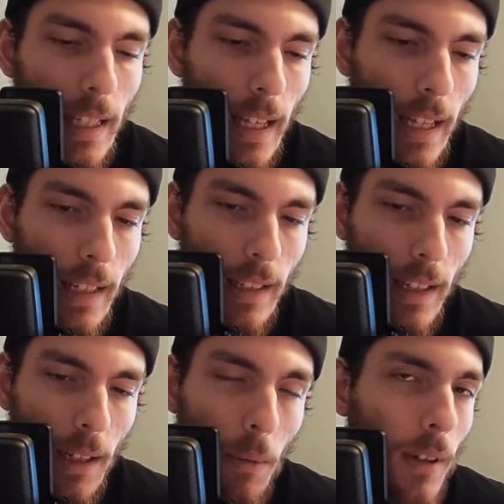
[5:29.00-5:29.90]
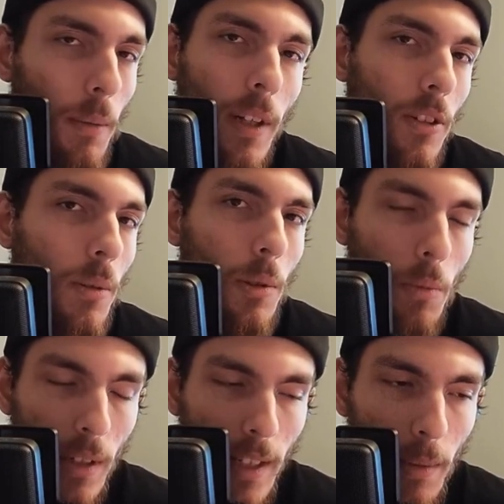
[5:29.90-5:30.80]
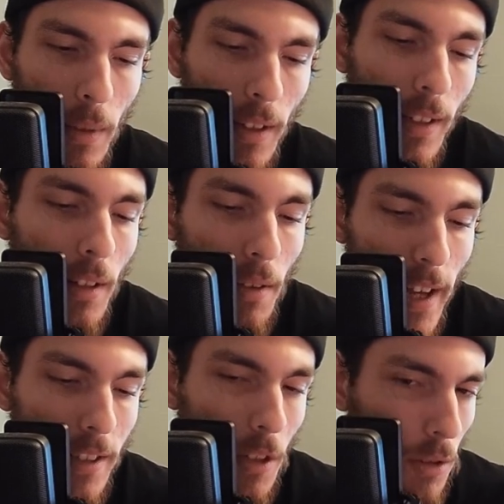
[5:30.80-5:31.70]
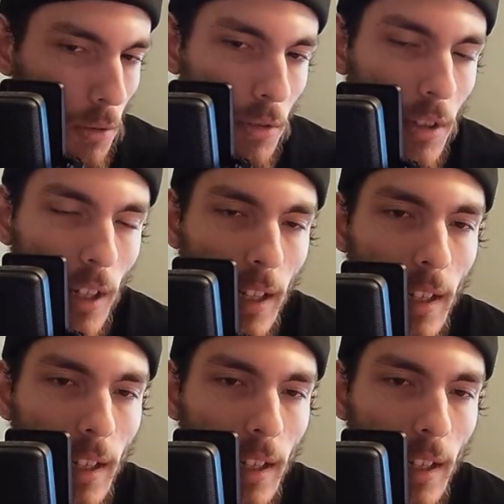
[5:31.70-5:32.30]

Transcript: And uh, we're not we're not sure which one yet, but you know that's huge.